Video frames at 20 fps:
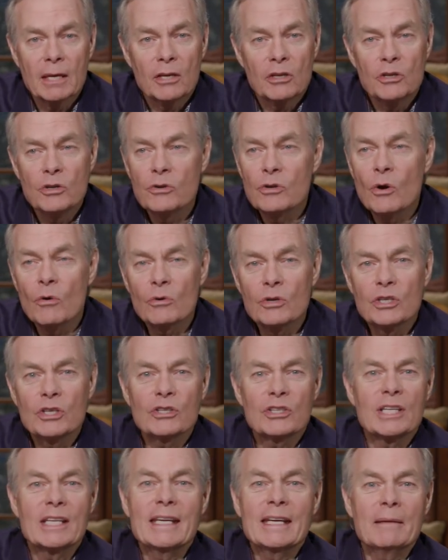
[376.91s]
You don't
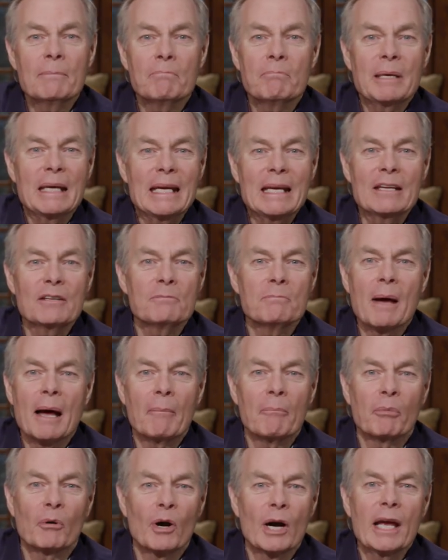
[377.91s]
just get peace by
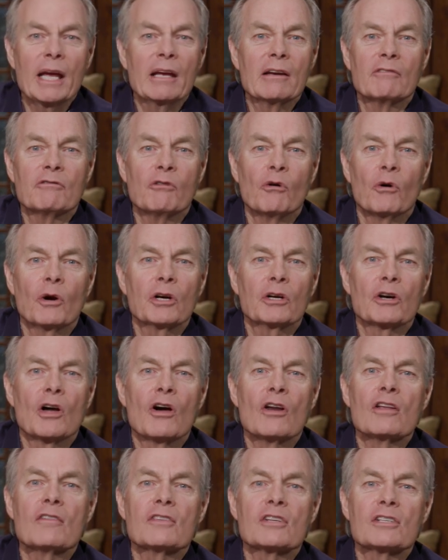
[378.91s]
praying for it and
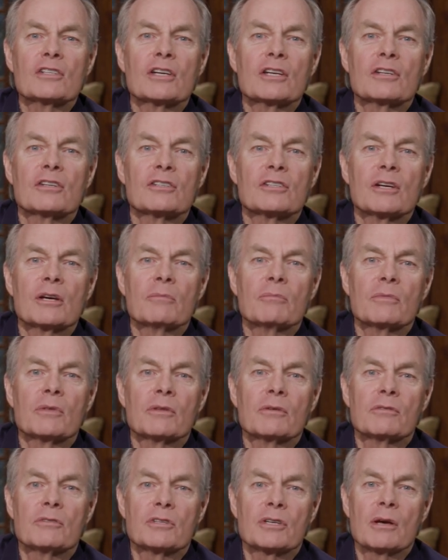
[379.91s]
all of a sudden some,
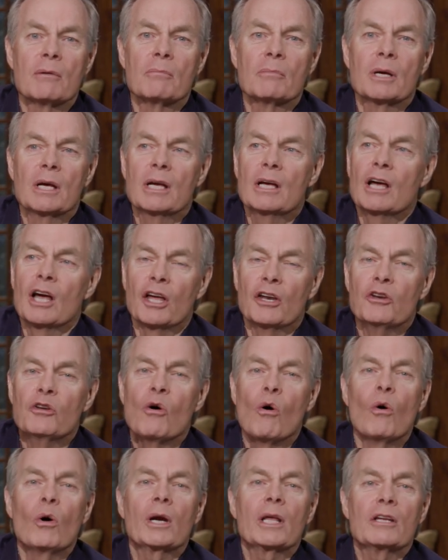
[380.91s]
some
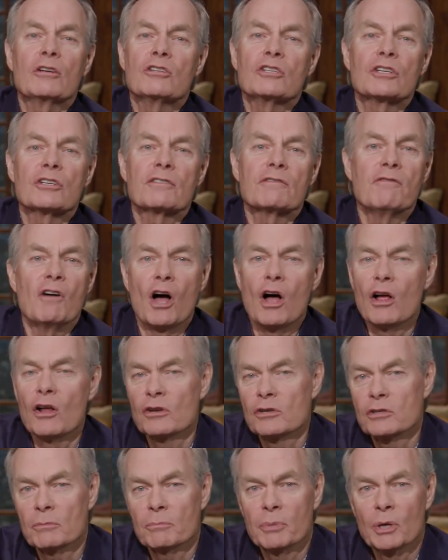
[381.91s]
anointing just
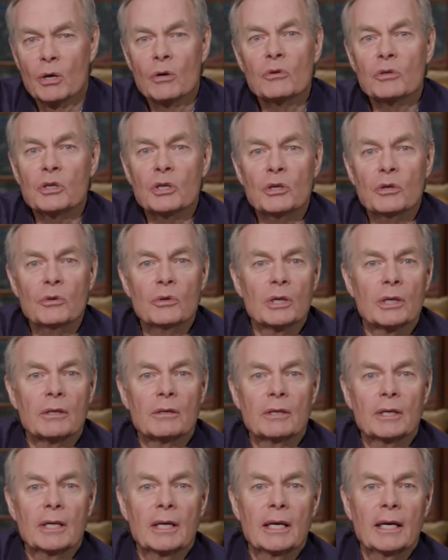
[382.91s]
falls upon you
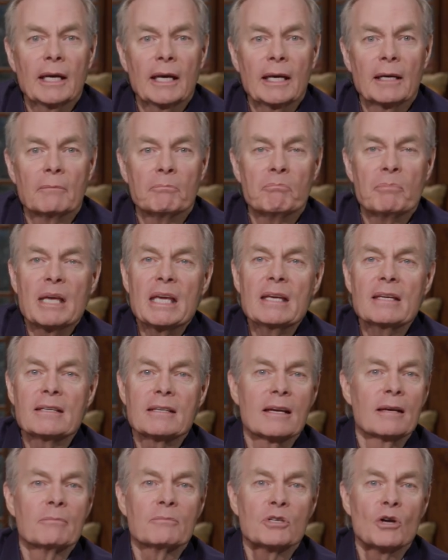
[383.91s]
and, and peace
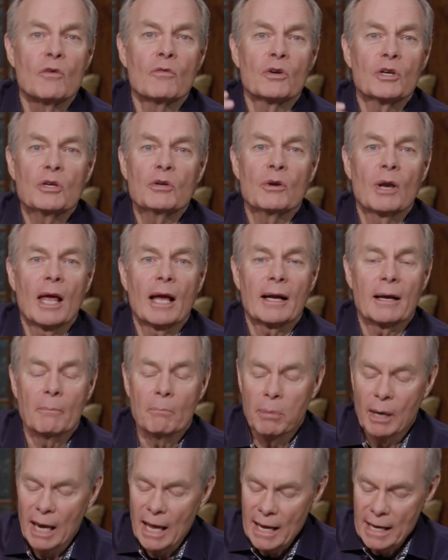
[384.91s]
comes over you like a
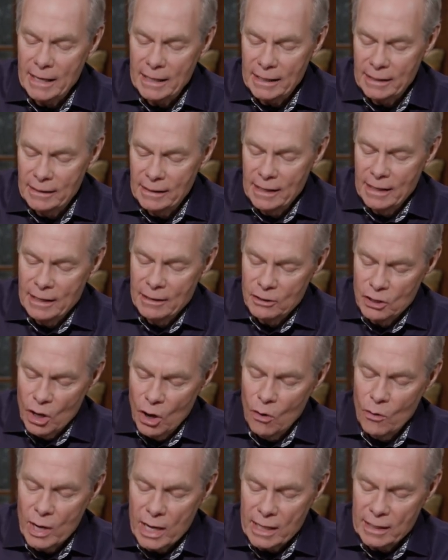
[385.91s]
blanket.
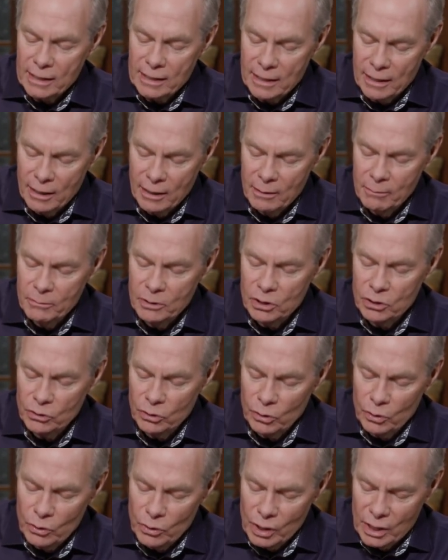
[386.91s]
No, it comes
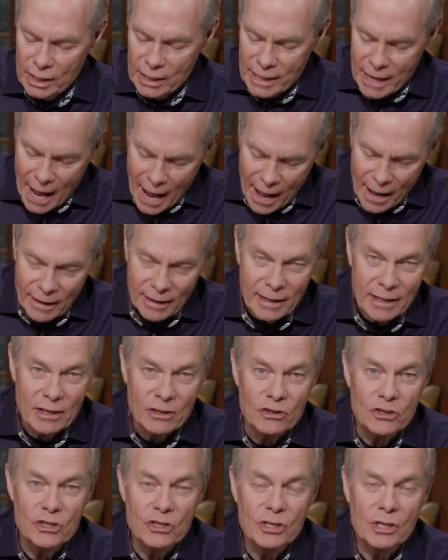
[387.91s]
through the
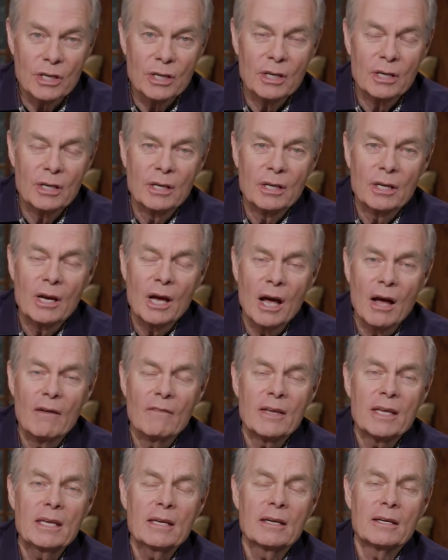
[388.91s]
knowledge of
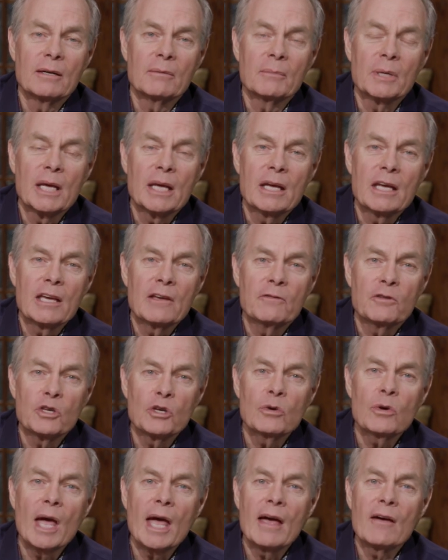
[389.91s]
Him. If
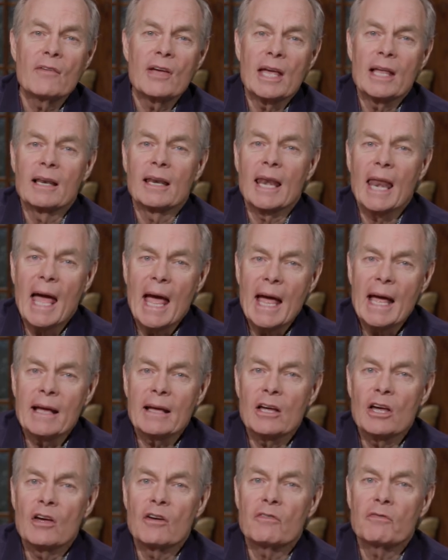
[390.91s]
you have a
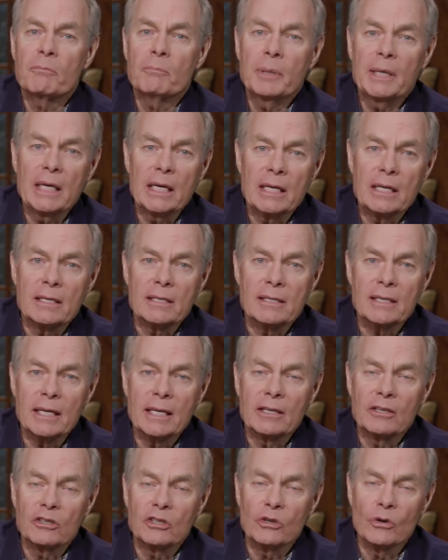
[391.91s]
lack of peace
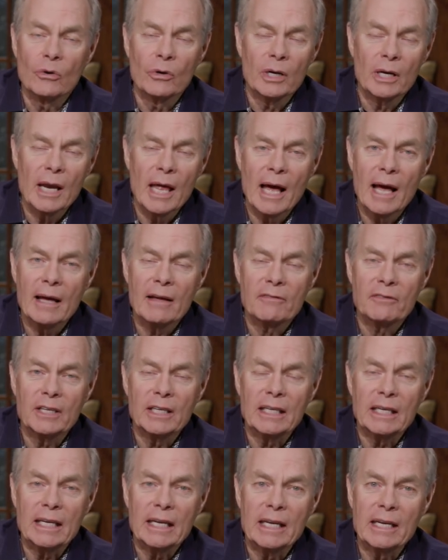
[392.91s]
in your life
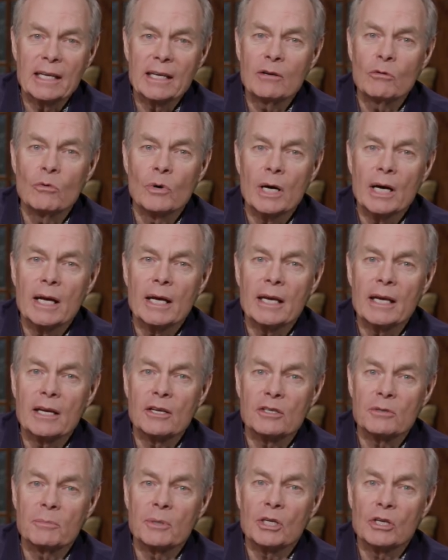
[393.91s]
in any way,
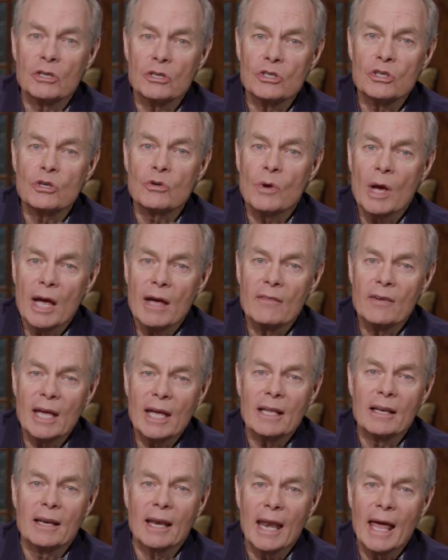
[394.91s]
it's because you have
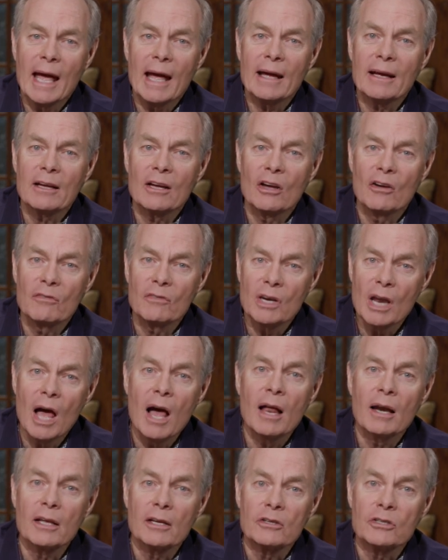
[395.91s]
a lack of
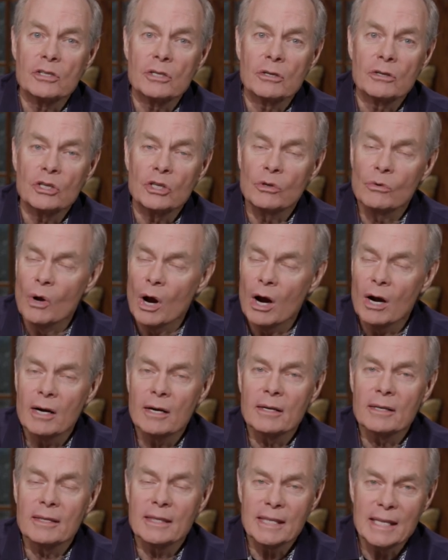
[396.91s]
knowledge. You
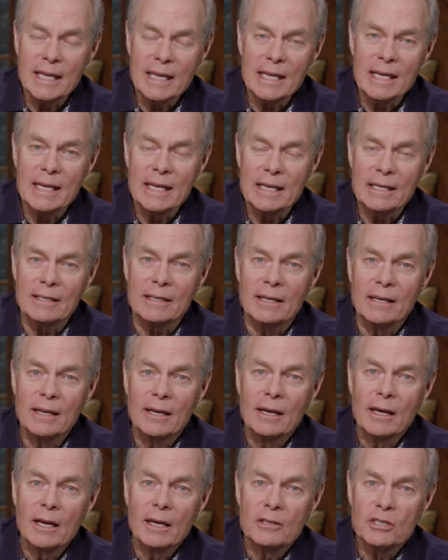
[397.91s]
aren't thinking
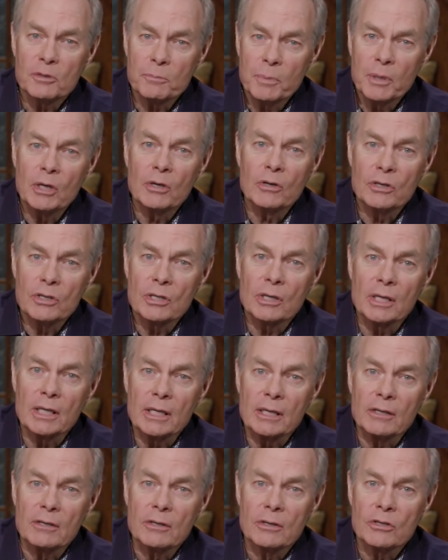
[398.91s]

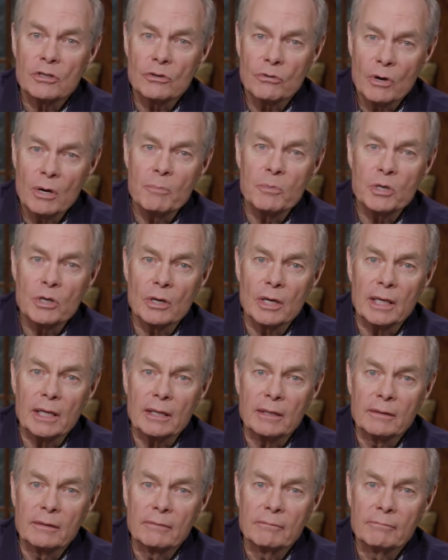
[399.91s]
spiritually,
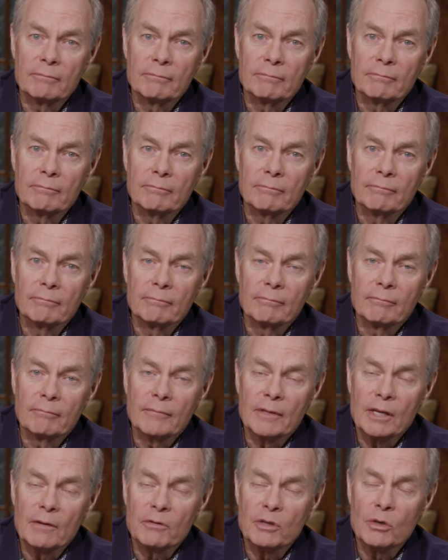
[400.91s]
scripturally.
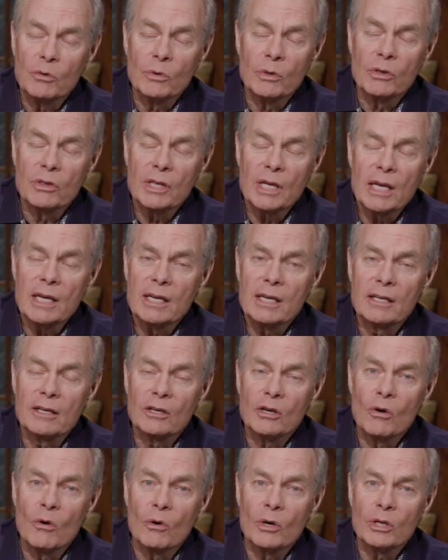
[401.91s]
If you were thinking
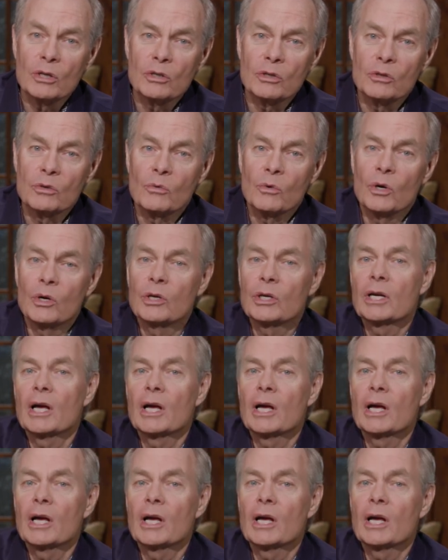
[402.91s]
according to the Word of